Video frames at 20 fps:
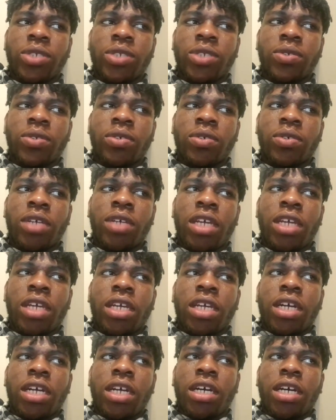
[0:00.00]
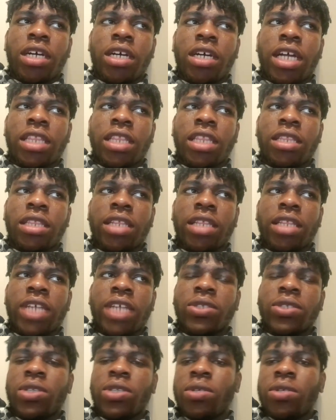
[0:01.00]
So and that's
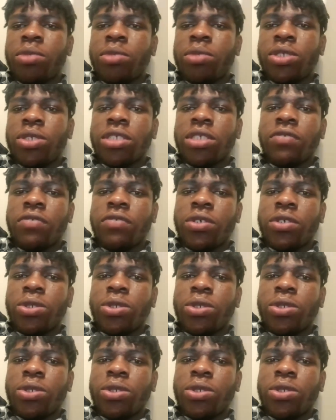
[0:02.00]
also an opportunity for you